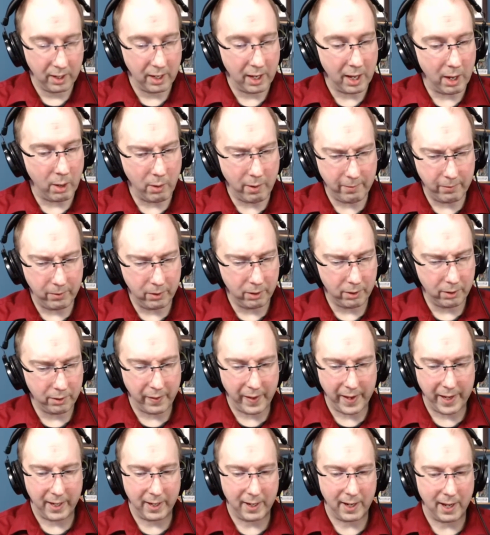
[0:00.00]
However,
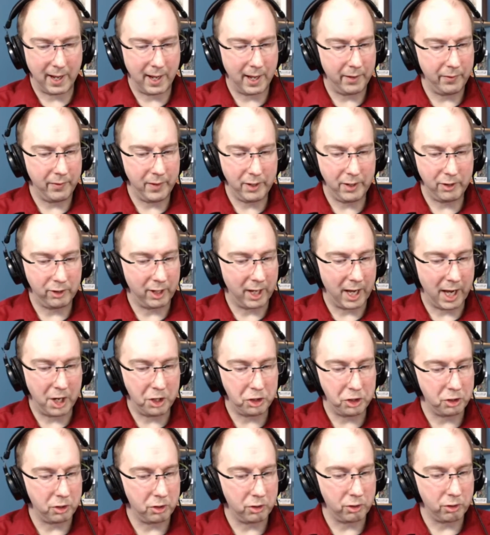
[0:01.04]
thank God these
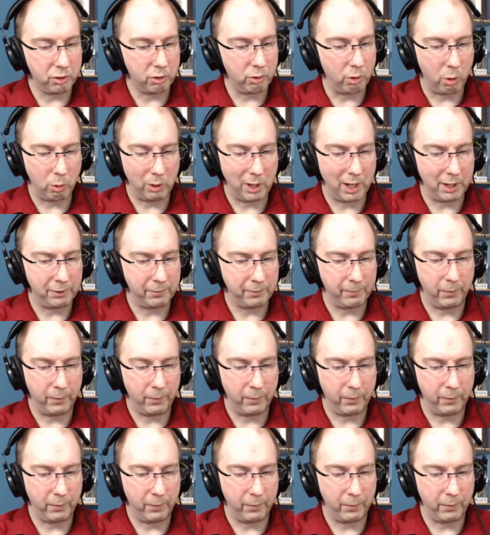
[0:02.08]
occasions grow less